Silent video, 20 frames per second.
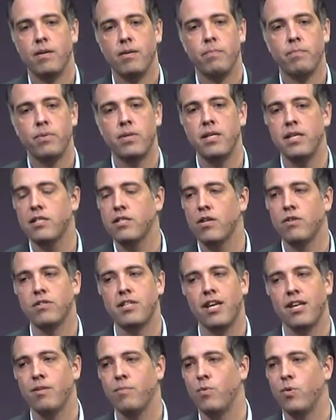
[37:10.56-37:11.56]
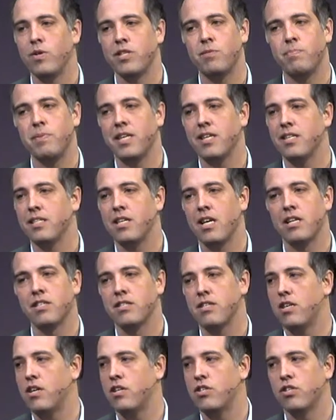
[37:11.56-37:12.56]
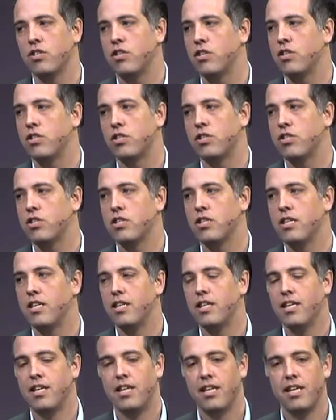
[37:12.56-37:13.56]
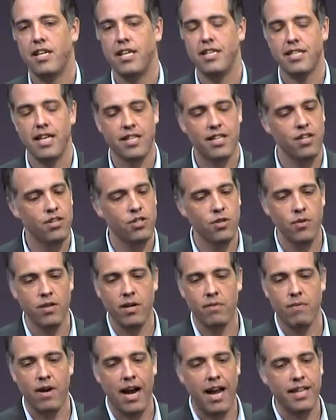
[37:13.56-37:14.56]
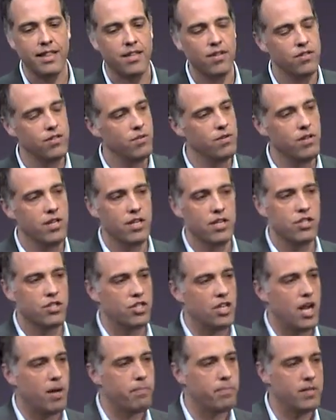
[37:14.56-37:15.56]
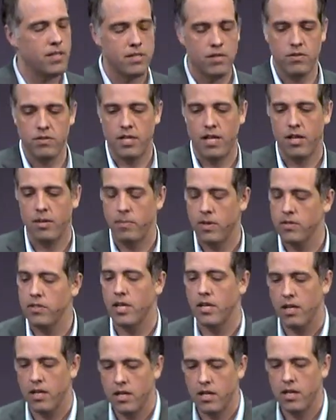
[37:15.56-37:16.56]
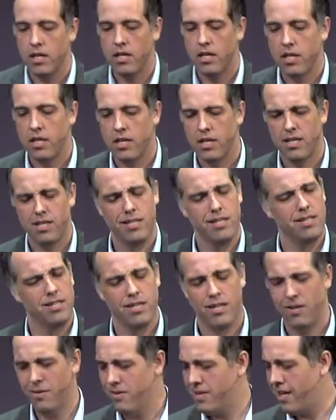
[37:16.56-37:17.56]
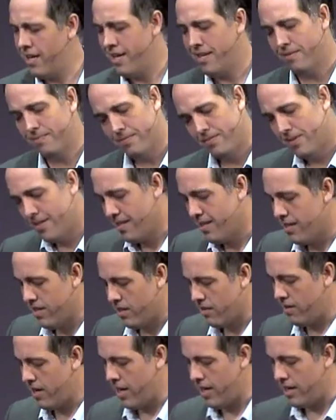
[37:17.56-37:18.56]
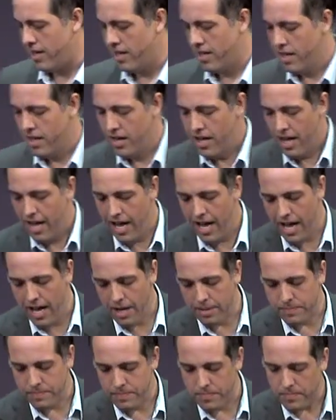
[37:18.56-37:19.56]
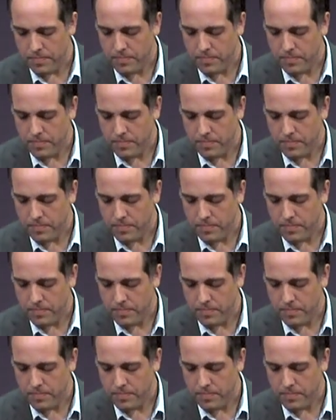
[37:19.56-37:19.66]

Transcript: Please don't tell them when we speak in tongues at our church. He's like, they're doing it right. They're doing a good job. Please don't tell them. I was like, okay, great. Um,